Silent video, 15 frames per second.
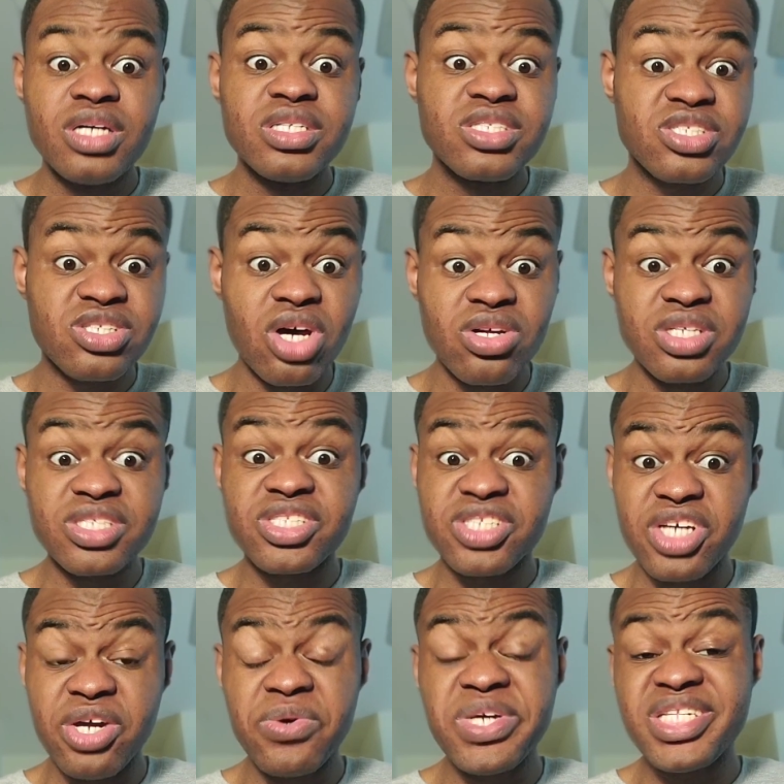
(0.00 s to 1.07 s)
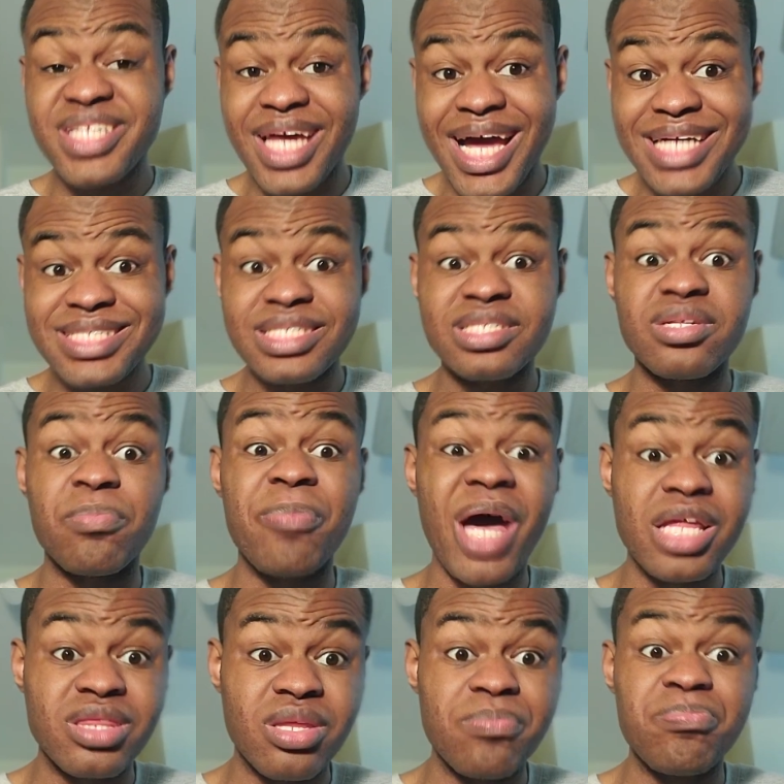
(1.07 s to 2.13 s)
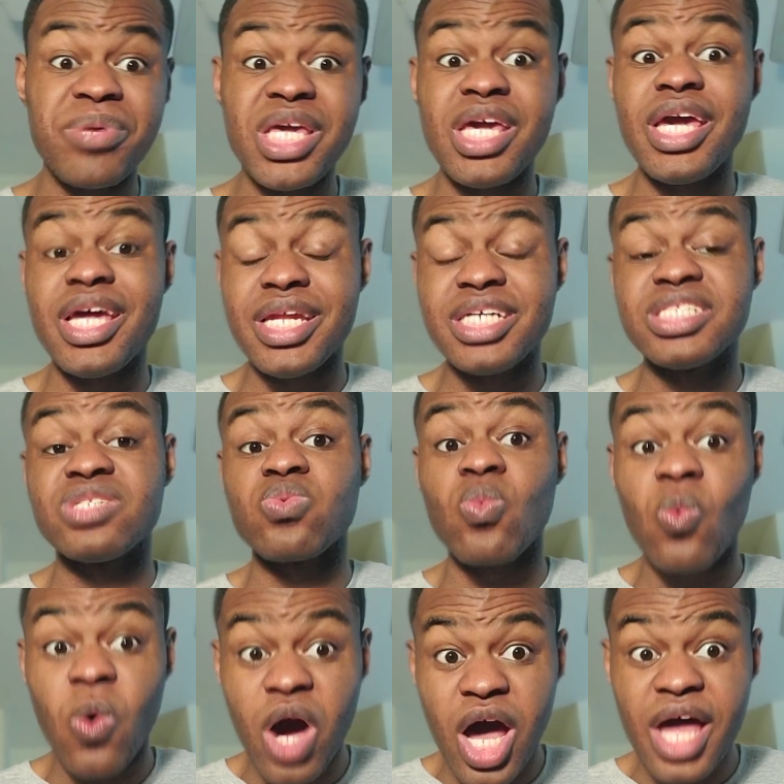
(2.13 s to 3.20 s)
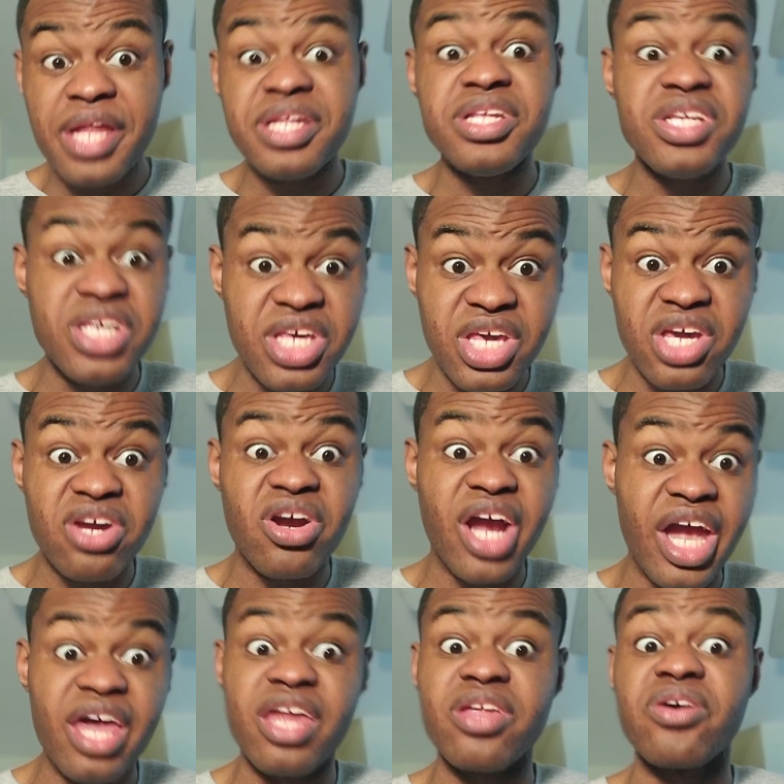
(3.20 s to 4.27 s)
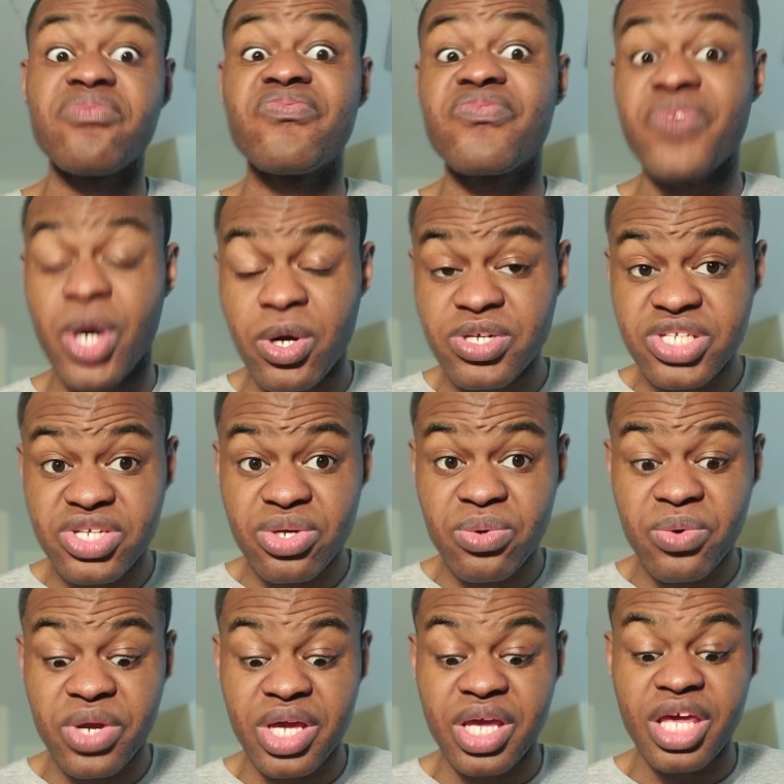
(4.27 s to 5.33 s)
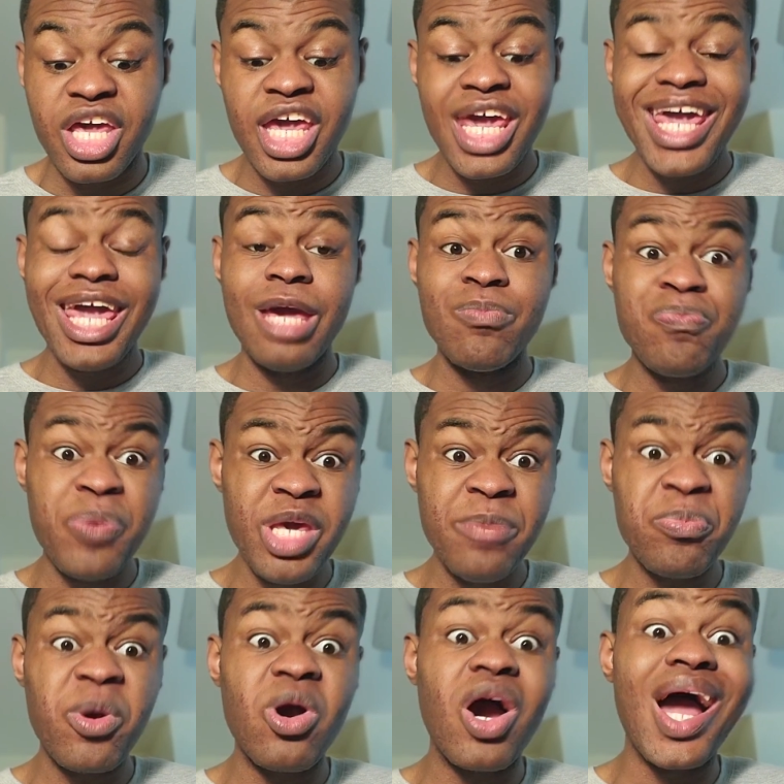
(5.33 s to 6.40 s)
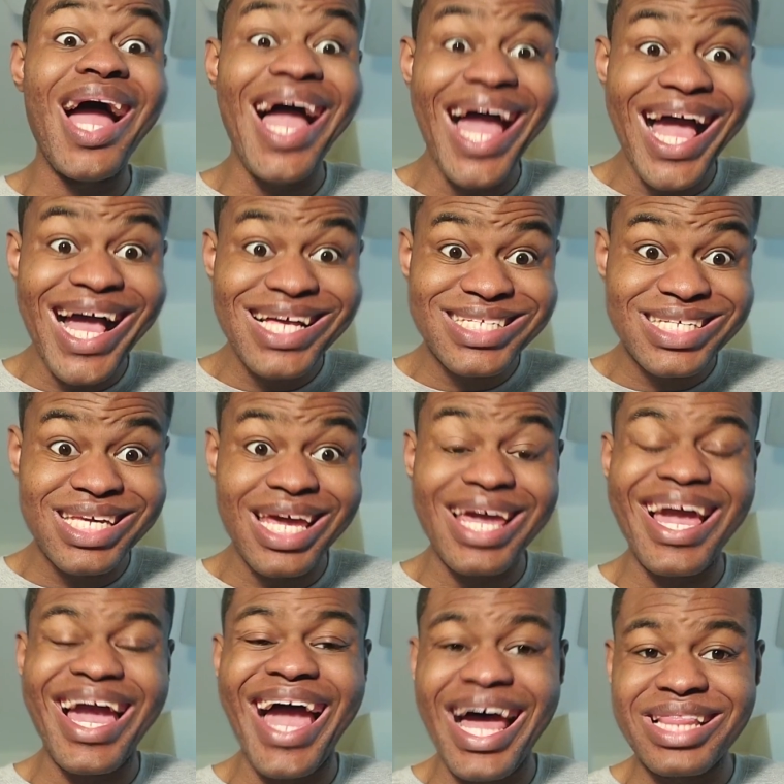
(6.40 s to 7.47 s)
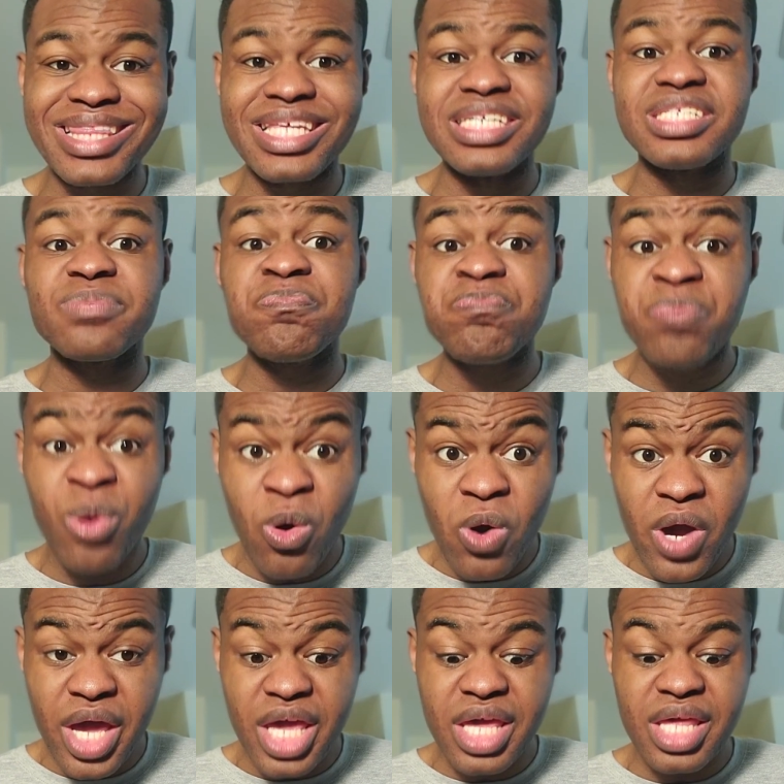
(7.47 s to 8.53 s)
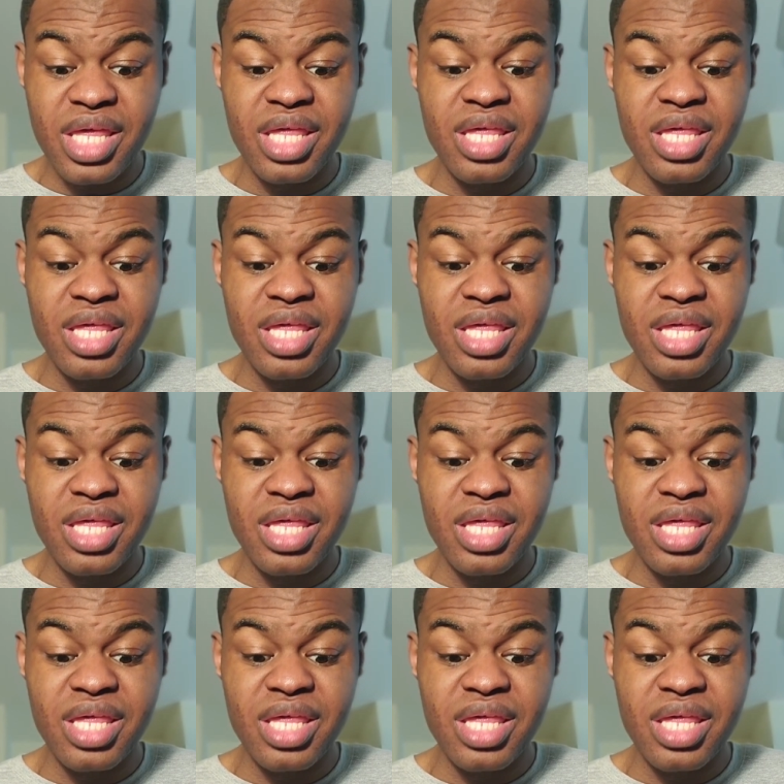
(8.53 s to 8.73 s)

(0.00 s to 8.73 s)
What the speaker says: So the Series S is about to be in its 1-year anniversary. And people are asking at this point,